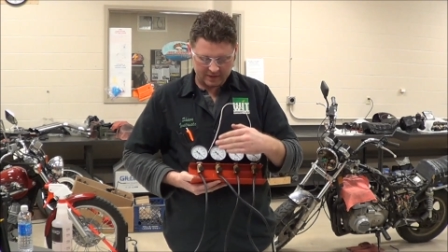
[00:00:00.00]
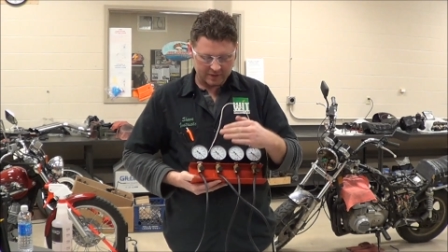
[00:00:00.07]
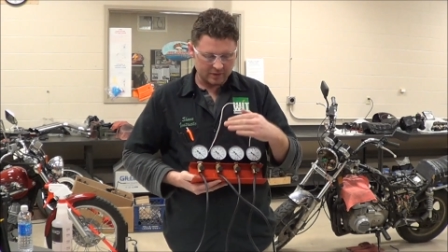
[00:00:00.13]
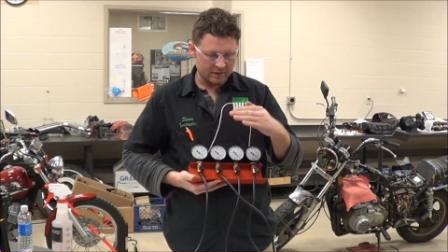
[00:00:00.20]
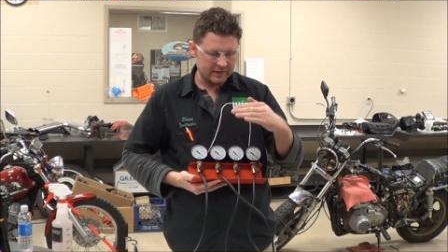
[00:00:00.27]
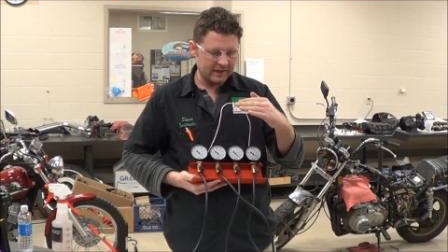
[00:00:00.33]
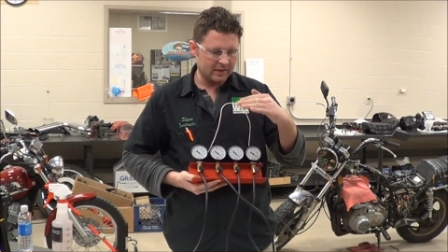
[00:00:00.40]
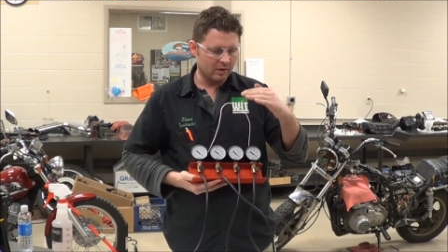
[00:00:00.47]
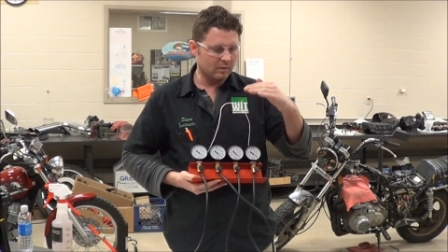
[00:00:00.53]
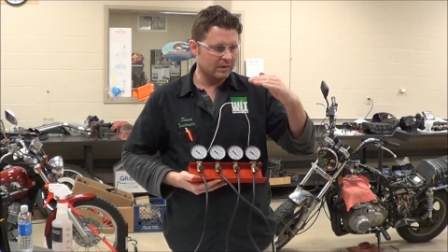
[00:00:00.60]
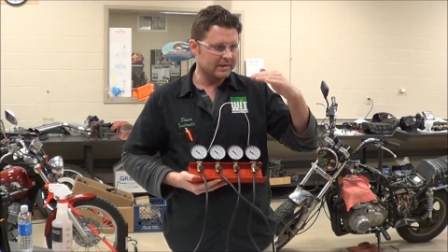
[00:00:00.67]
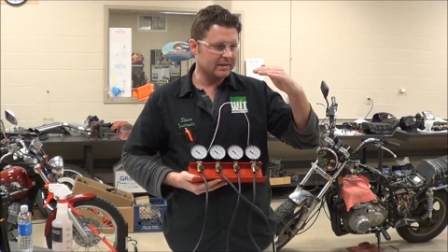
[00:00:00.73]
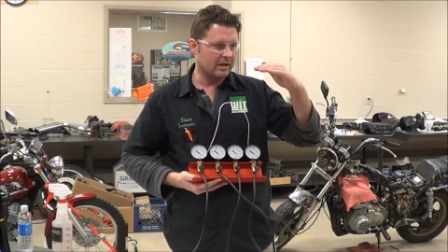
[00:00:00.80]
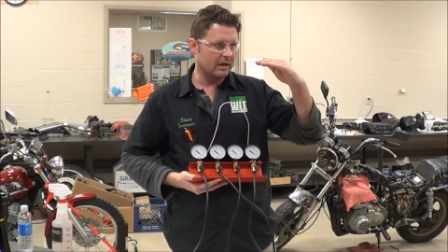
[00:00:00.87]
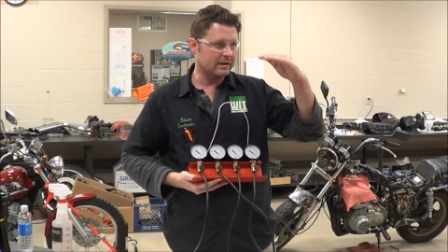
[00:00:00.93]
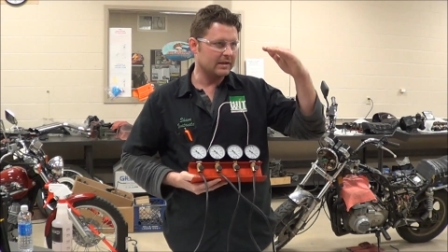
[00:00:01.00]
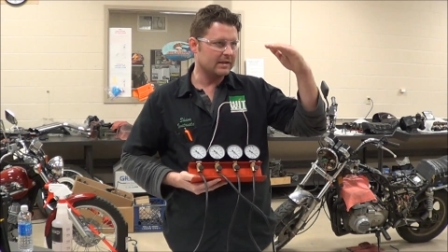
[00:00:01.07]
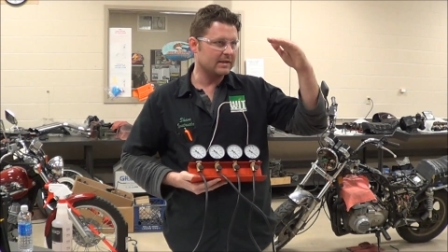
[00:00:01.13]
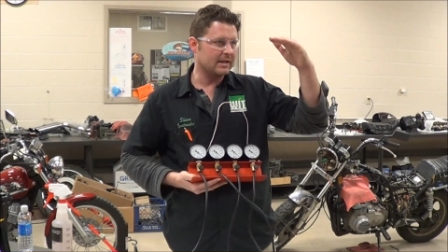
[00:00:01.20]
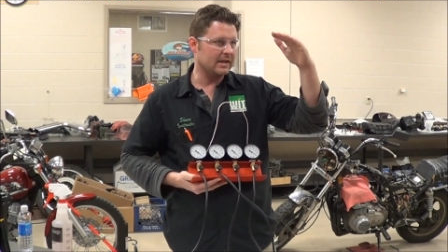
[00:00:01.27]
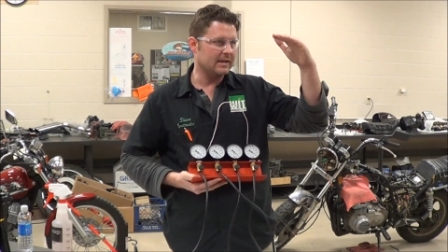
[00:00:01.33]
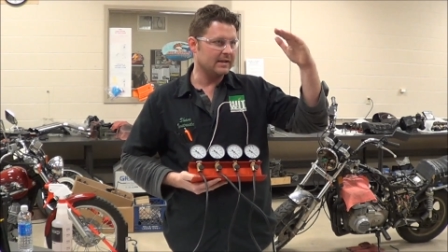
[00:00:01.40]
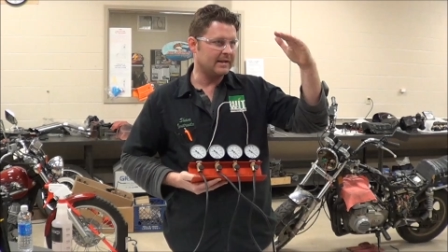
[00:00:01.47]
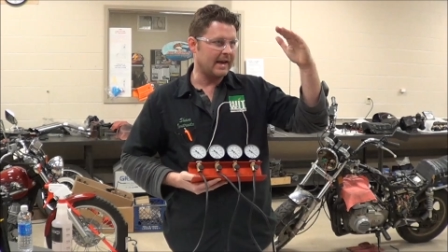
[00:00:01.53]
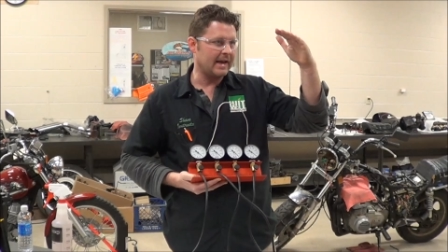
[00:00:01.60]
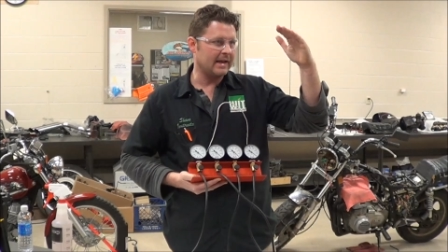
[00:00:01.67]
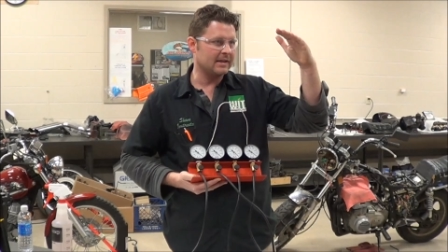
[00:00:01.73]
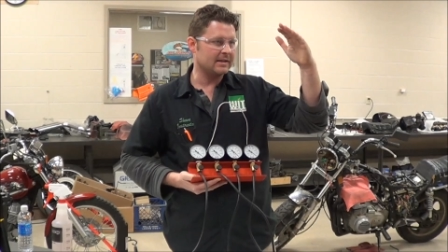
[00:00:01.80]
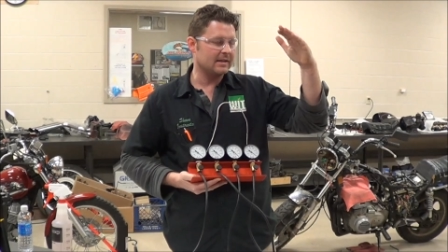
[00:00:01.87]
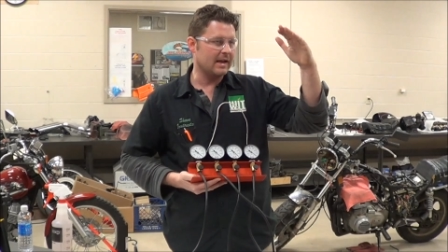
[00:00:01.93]
Your needle will start to sit and
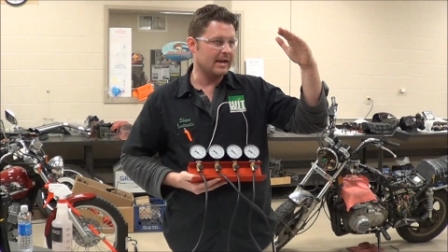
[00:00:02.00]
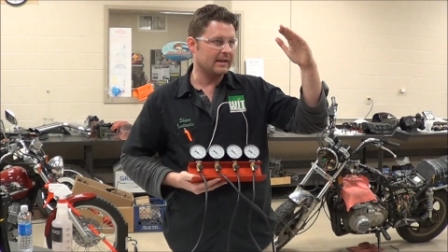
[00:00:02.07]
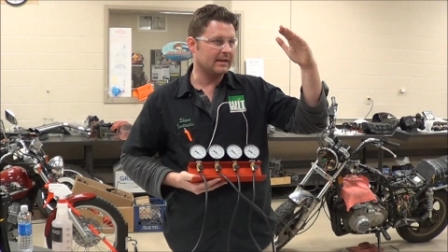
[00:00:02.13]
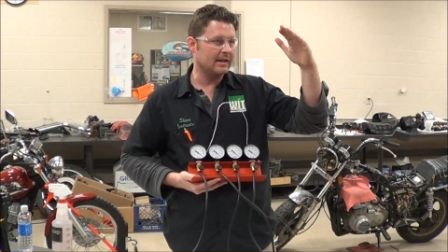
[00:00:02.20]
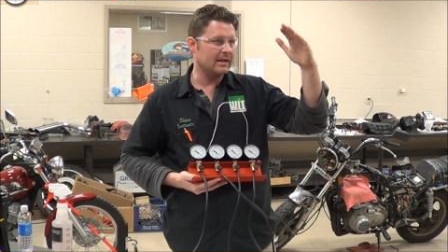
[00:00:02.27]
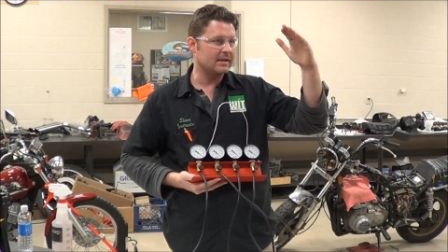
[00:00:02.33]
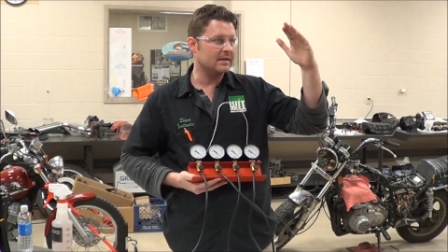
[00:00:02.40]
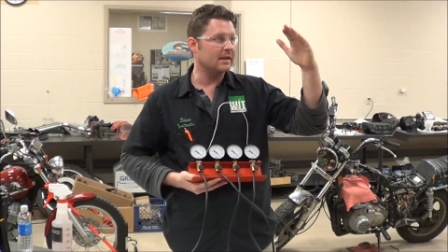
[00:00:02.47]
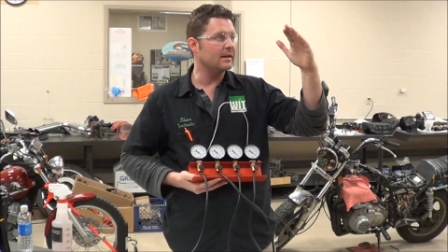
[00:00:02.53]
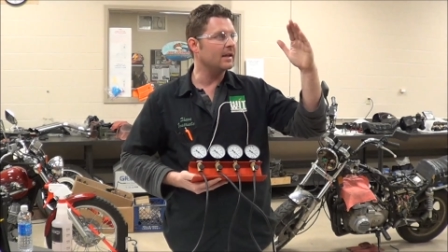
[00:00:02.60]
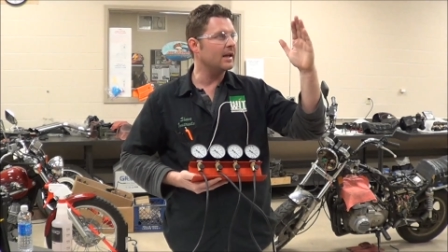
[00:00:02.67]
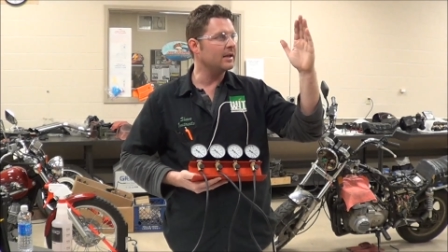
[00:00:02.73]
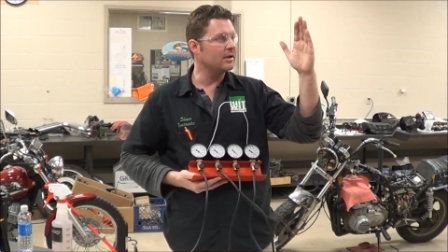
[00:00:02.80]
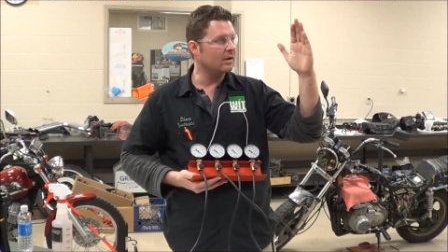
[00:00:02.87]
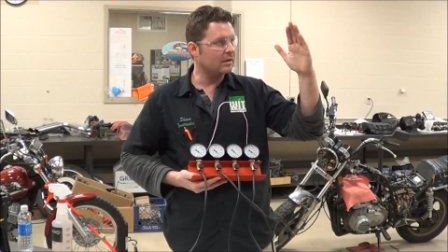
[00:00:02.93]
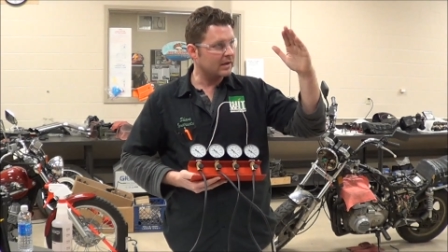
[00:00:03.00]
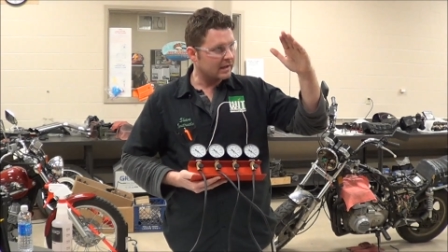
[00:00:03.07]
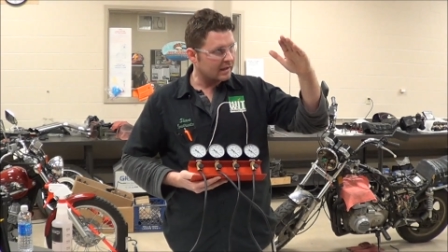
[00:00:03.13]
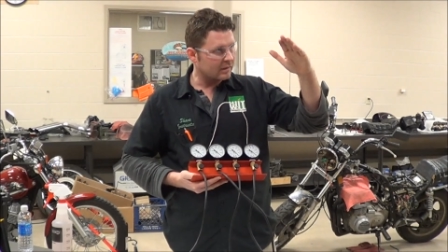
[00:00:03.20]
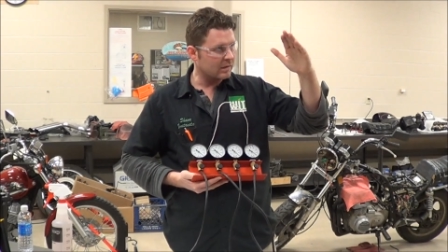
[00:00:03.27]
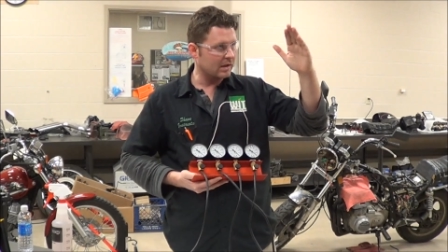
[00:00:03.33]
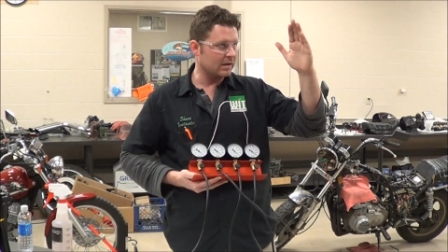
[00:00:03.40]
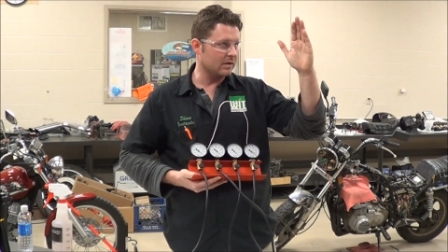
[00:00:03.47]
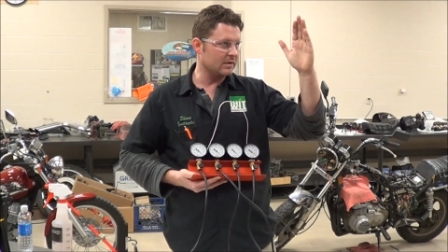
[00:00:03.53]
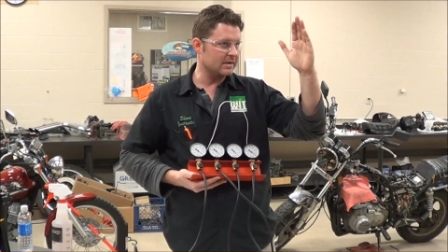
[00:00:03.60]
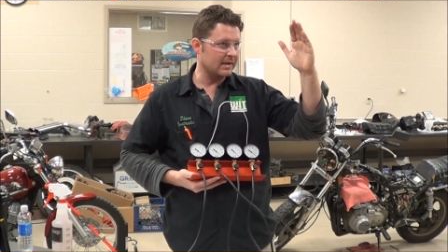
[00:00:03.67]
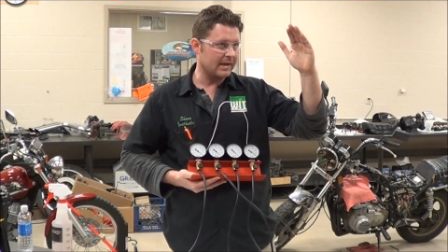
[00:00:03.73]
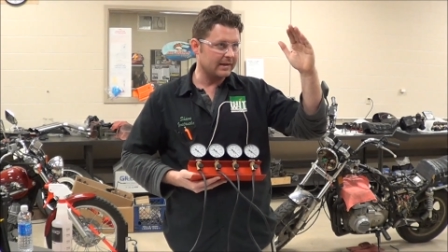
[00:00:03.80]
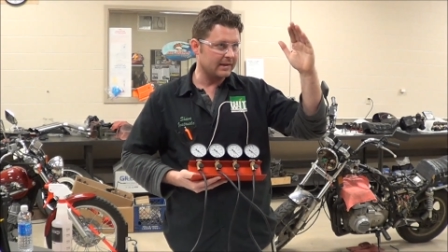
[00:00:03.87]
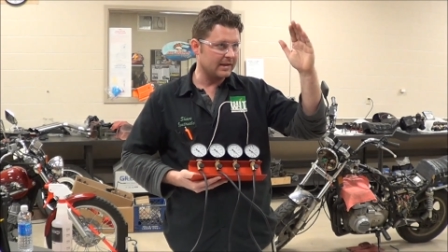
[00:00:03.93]
dance like this, and then you'll get it where it
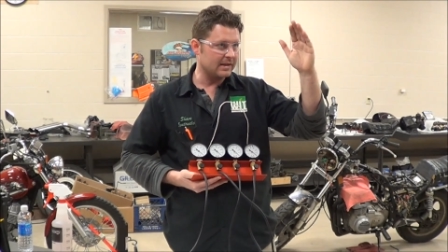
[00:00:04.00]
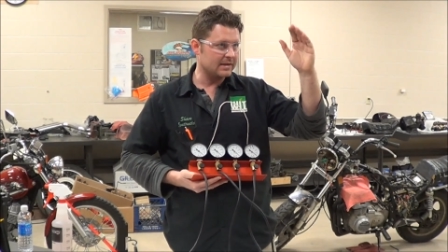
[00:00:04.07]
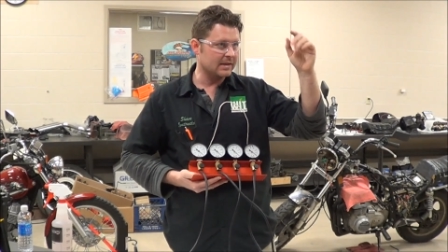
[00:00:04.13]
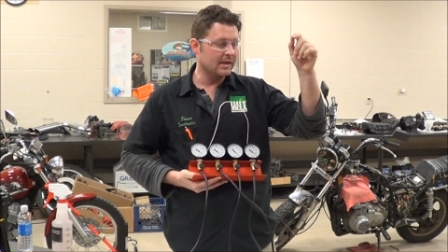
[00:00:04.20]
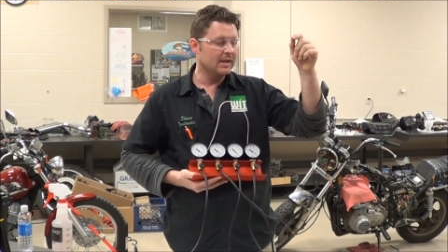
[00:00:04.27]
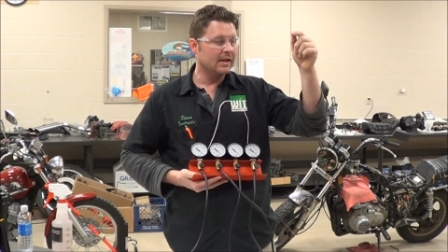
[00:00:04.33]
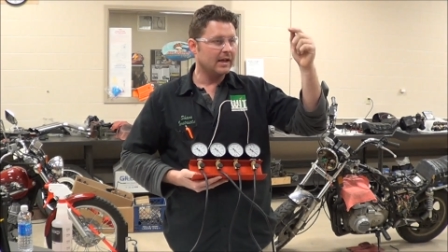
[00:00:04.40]
goes like this,